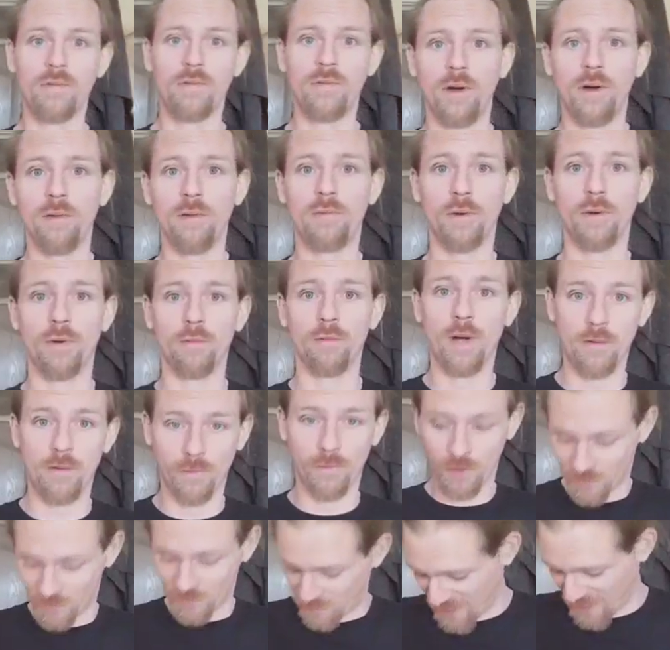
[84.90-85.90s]
So for
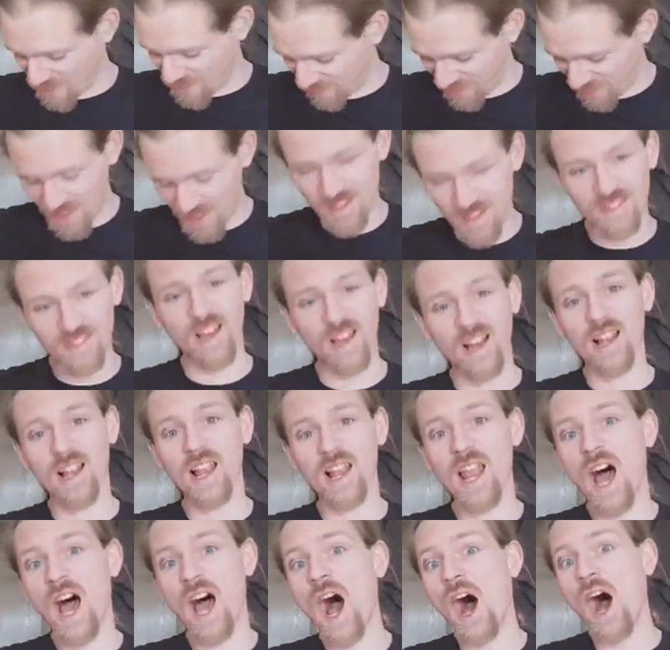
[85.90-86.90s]
reference, this is a
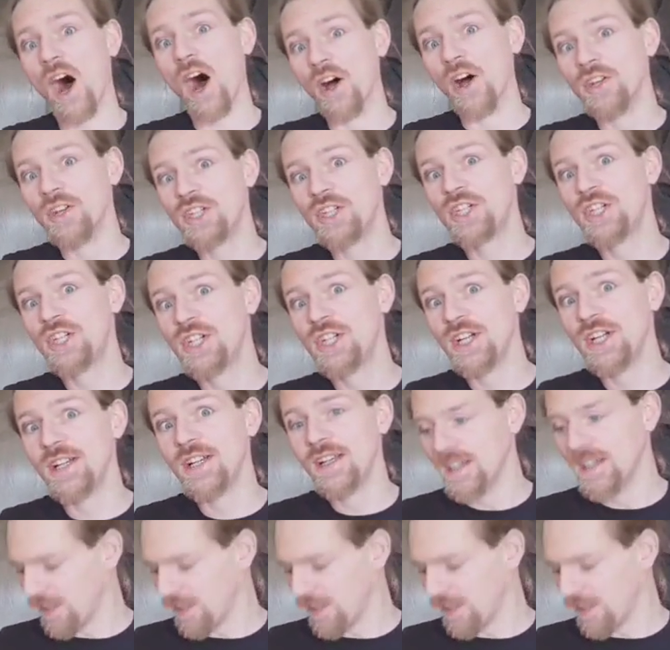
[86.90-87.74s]
large.